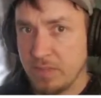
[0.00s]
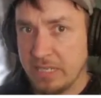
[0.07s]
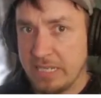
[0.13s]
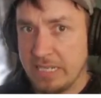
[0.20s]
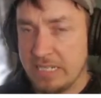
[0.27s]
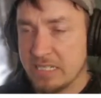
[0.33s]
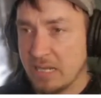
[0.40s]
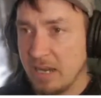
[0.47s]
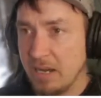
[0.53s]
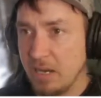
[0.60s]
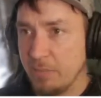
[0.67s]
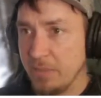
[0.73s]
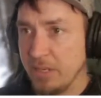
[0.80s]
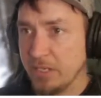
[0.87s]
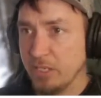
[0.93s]
The key is
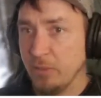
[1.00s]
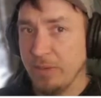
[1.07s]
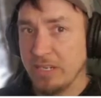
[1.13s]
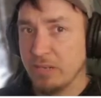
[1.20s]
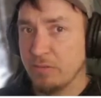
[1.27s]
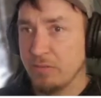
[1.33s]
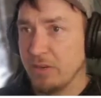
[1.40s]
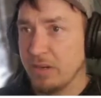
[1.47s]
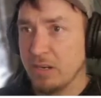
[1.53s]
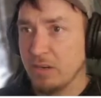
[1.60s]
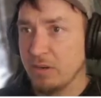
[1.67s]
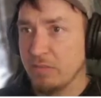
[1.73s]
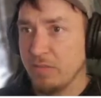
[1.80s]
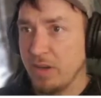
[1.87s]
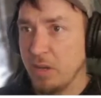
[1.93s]
armor. You ain't going to find
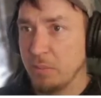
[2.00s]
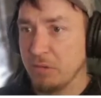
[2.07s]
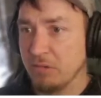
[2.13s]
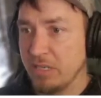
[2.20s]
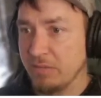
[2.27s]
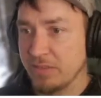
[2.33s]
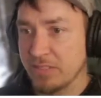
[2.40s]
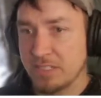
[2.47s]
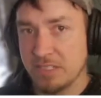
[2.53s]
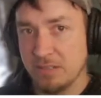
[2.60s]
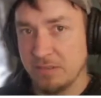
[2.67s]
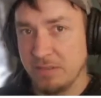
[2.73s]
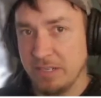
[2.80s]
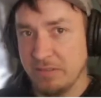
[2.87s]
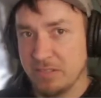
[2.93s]
a lot of armor either,
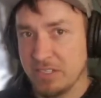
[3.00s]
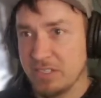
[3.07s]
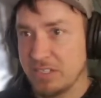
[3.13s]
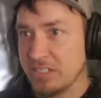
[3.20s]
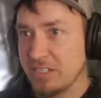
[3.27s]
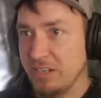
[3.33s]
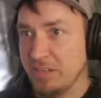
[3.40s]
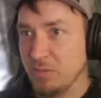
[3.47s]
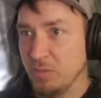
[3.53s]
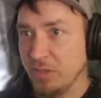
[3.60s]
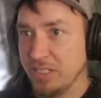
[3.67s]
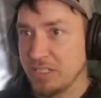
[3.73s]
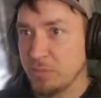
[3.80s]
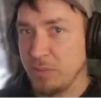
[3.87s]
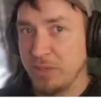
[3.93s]
so you have to decide
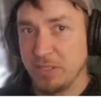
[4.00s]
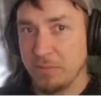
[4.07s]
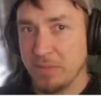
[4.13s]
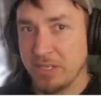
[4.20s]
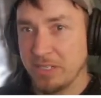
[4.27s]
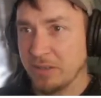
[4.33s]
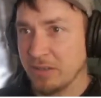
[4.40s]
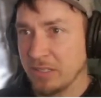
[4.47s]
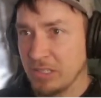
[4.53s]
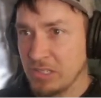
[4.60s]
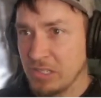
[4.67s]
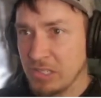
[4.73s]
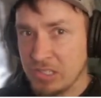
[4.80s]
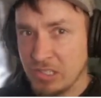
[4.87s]
what you're going to spend your money on.